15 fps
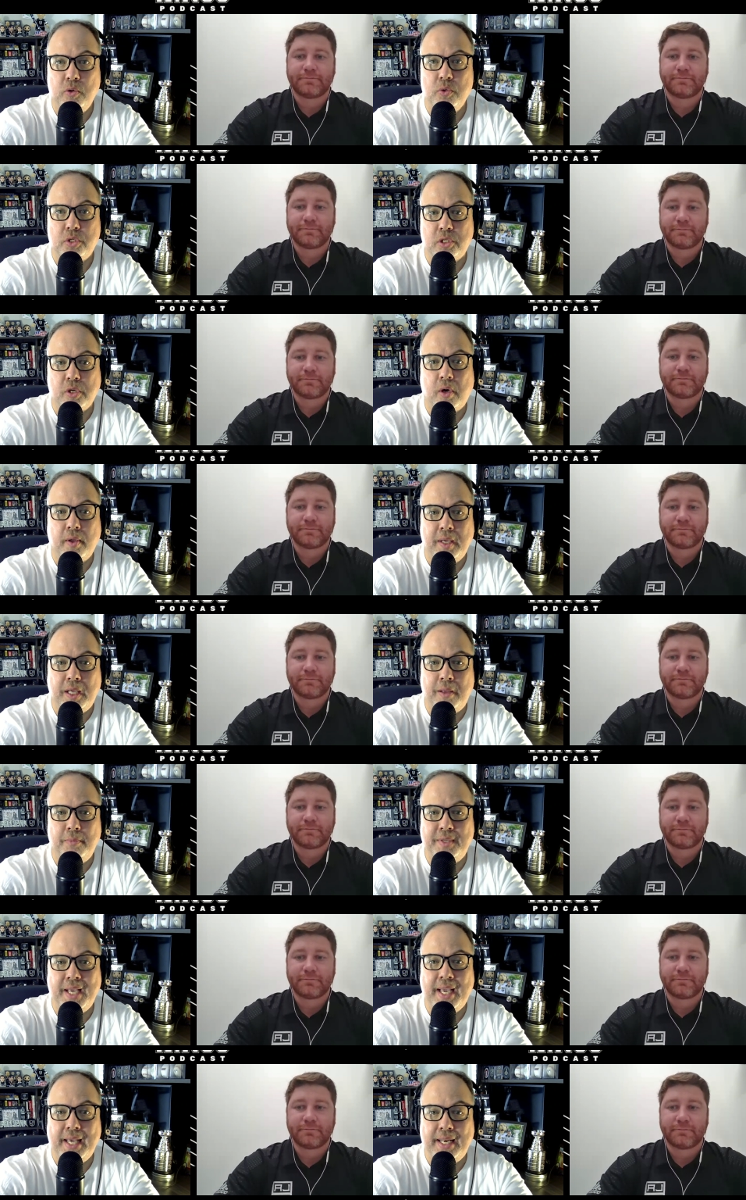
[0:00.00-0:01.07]
Speaker 1: who saw him
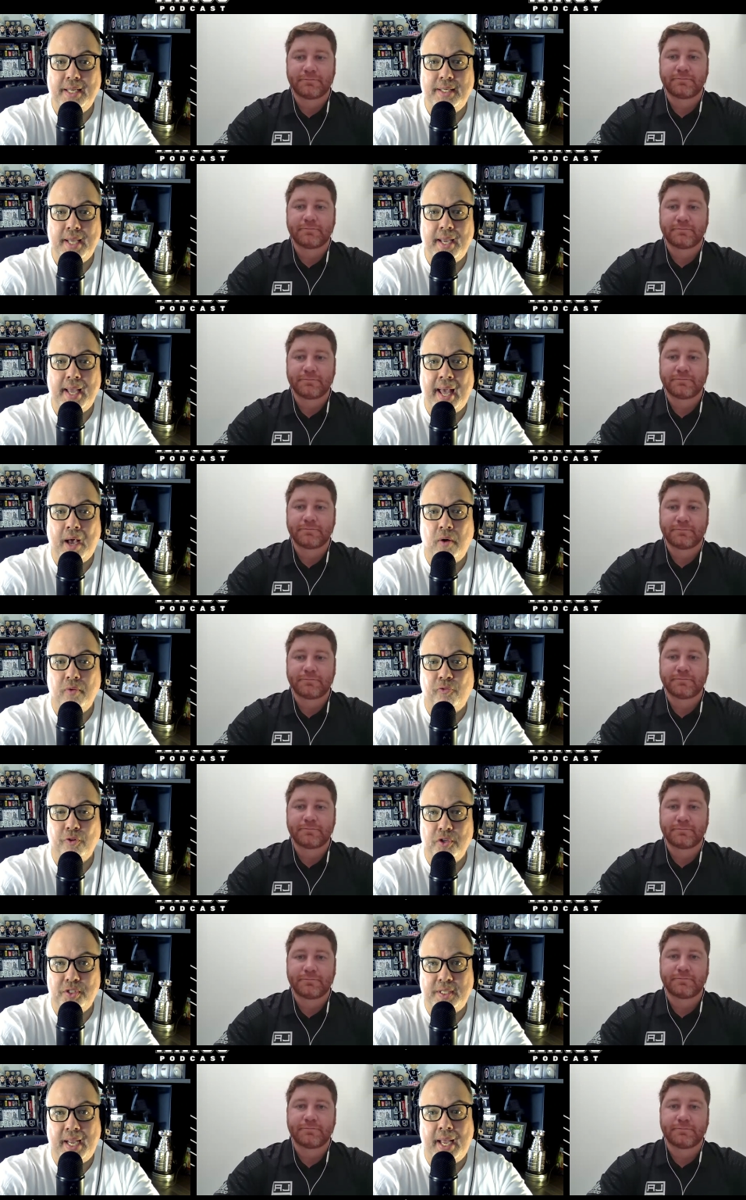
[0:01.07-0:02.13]
day in and day out
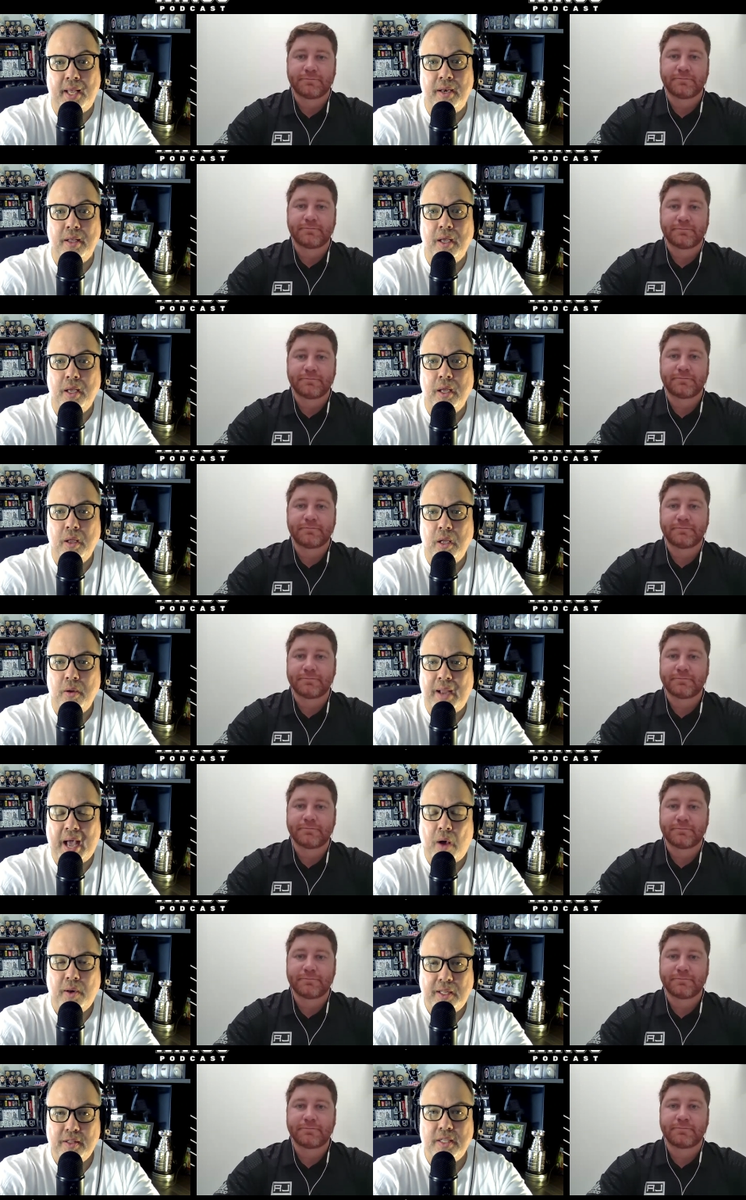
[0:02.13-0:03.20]
firsthand,
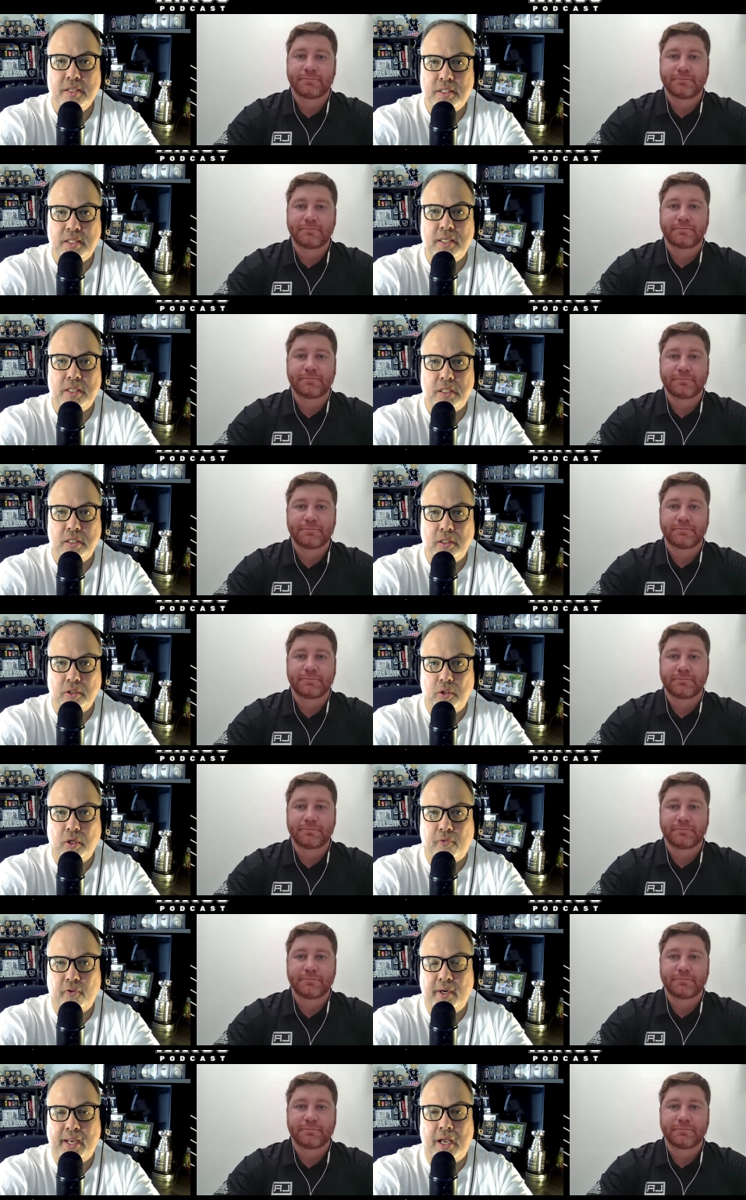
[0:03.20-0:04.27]
how did this season
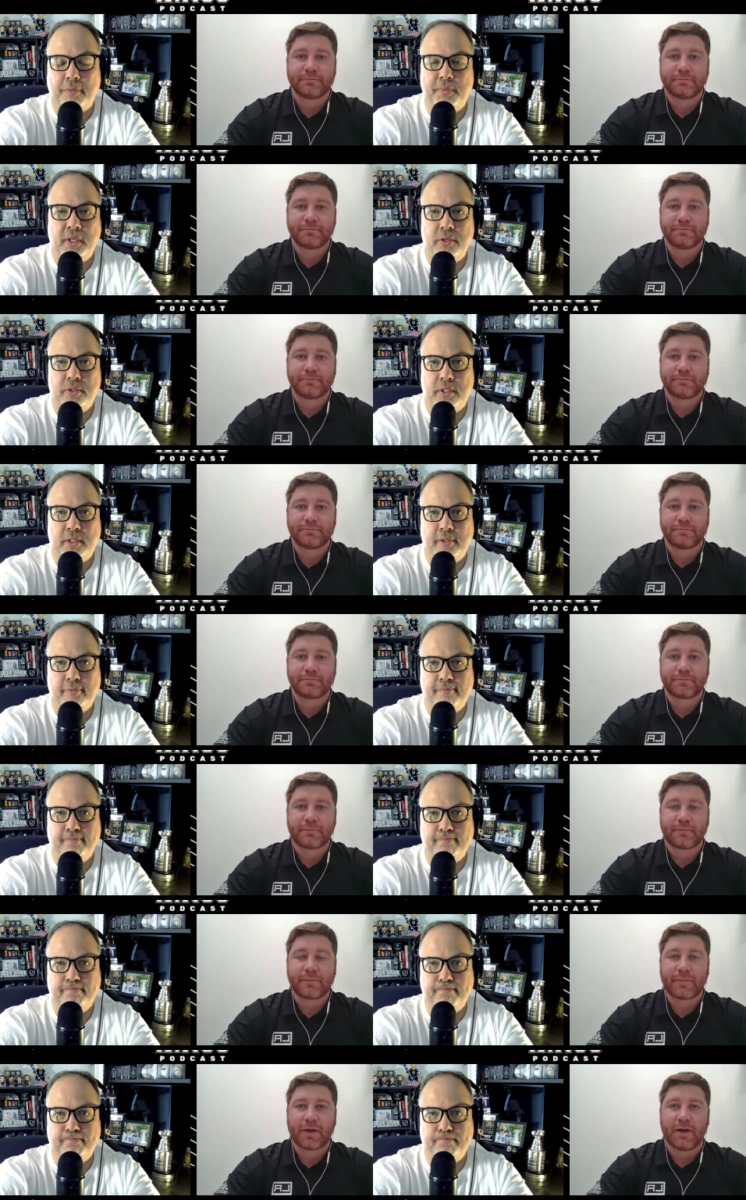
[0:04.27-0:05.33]
look for Cal Petersen?
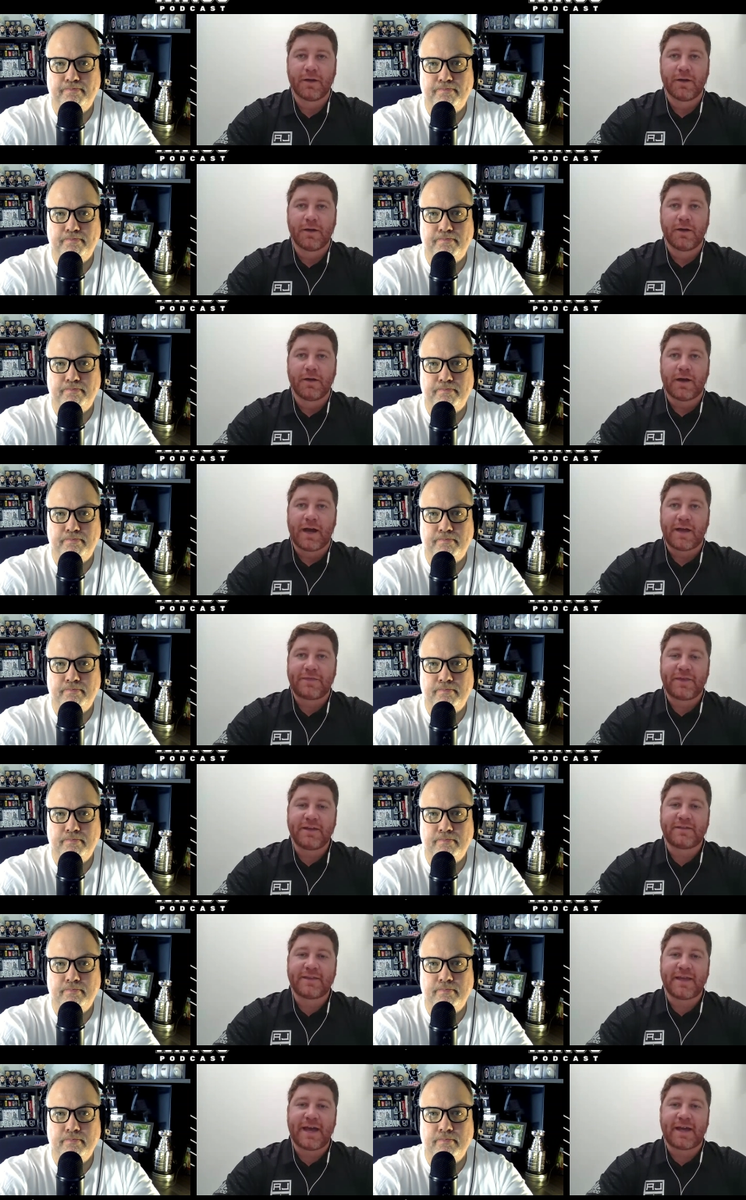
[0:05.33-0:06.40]
Speaker 2: I
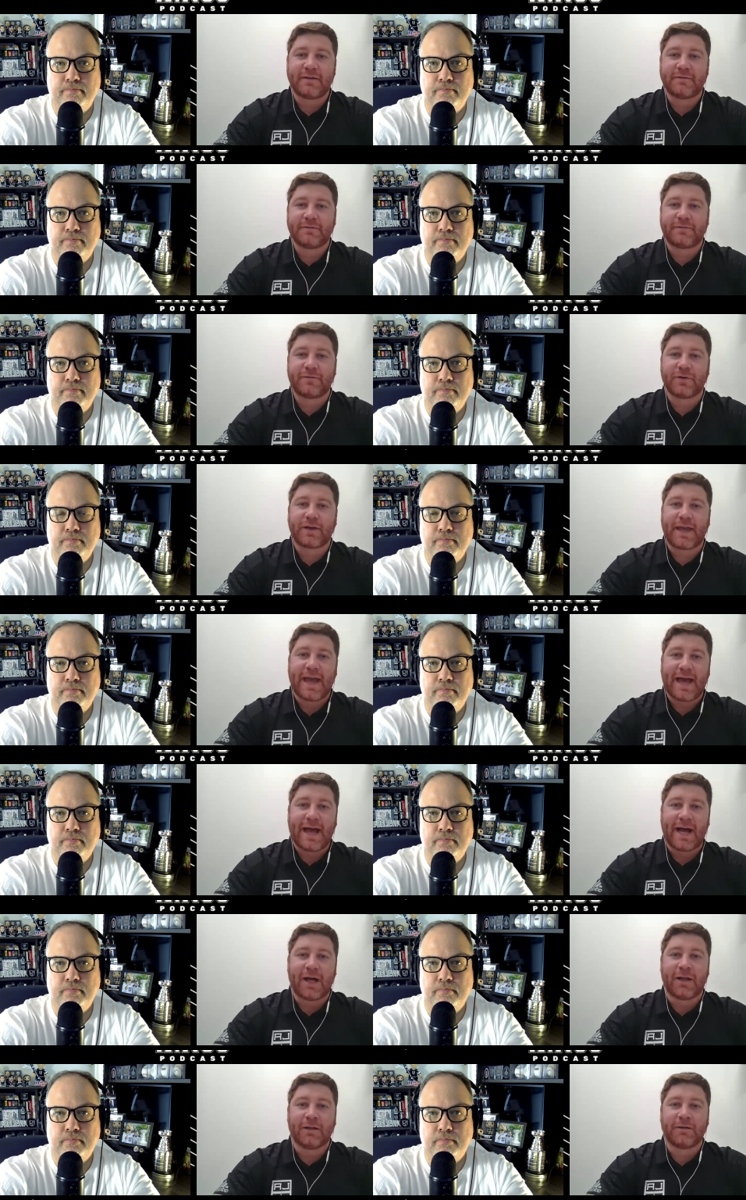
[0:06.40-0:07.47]
think that for
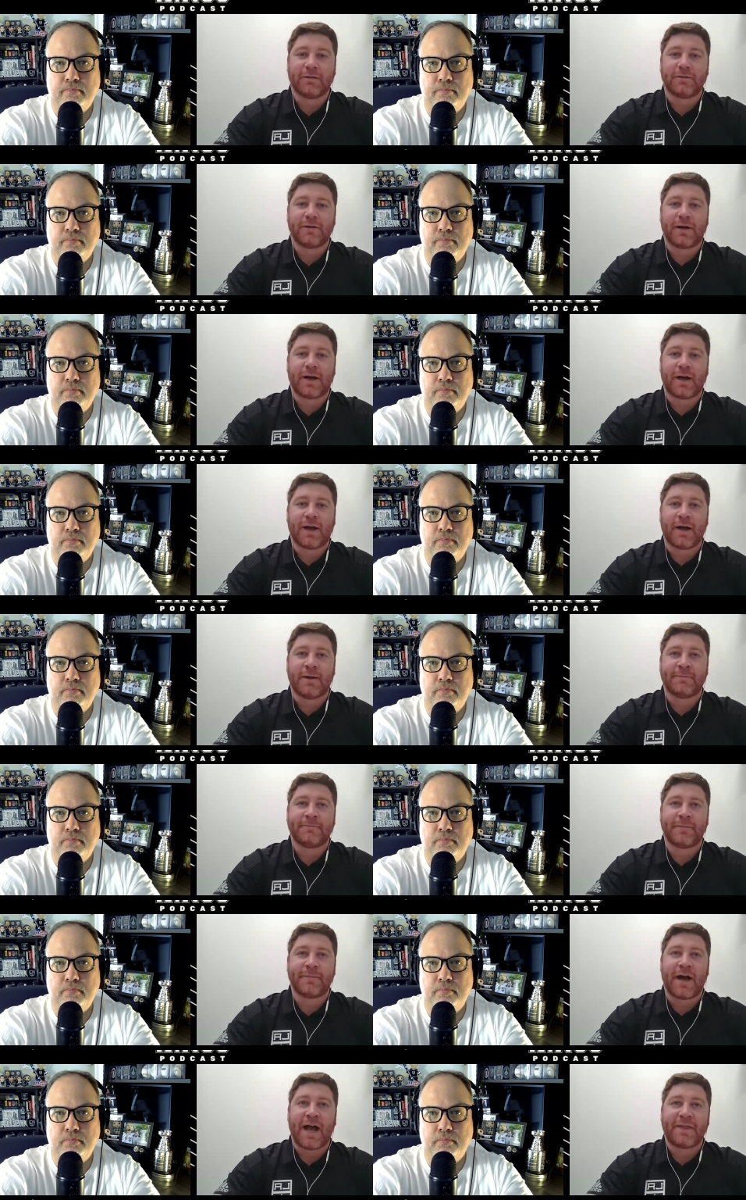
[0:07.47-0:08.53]
Cal,
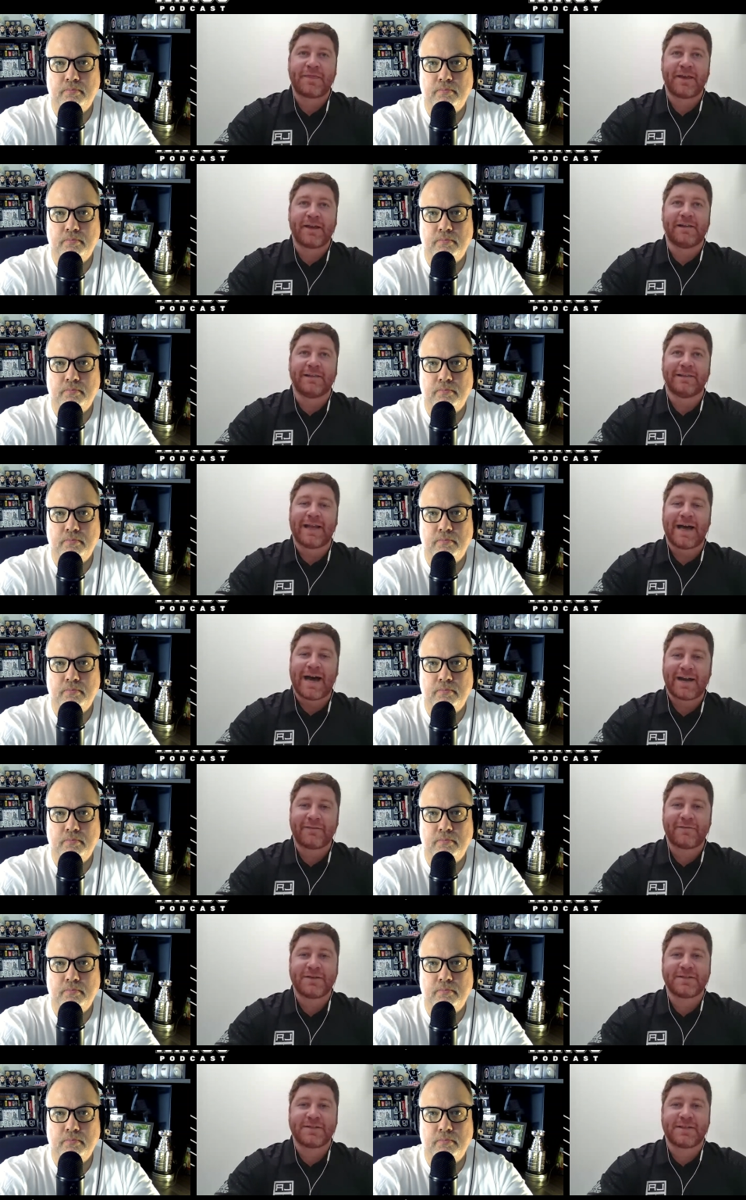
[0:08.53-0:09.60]
um, I think a lot
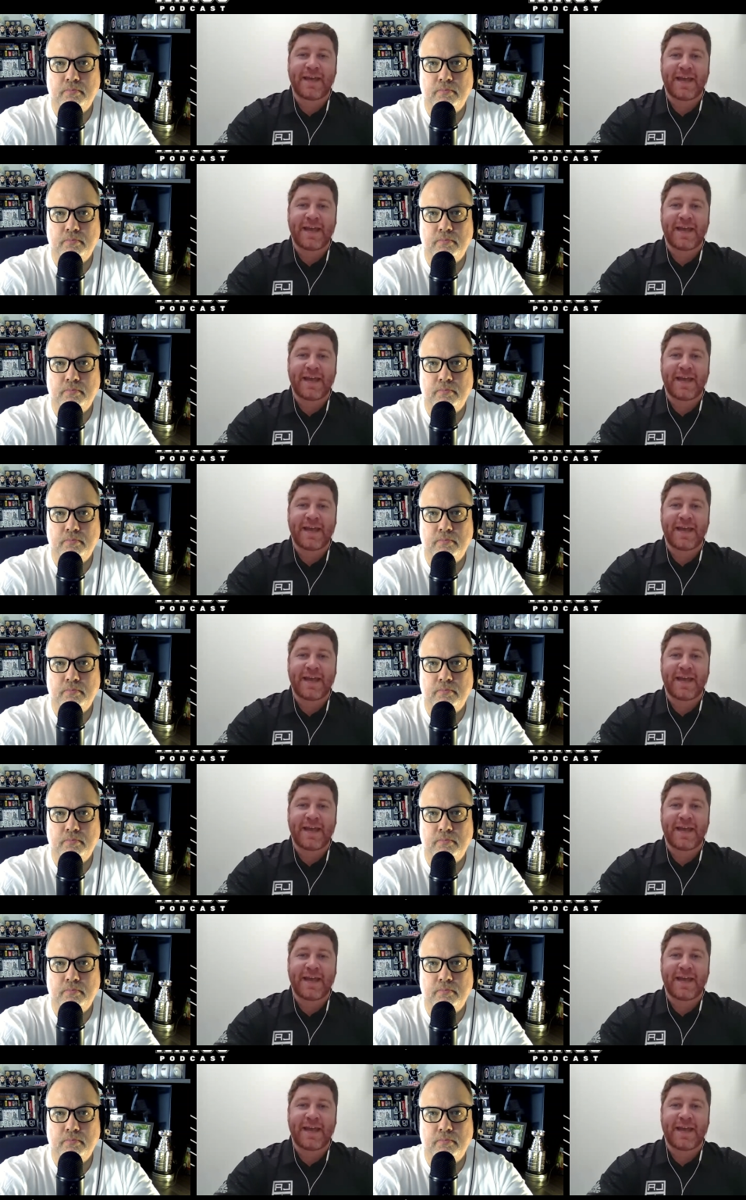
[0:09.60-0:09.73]
of his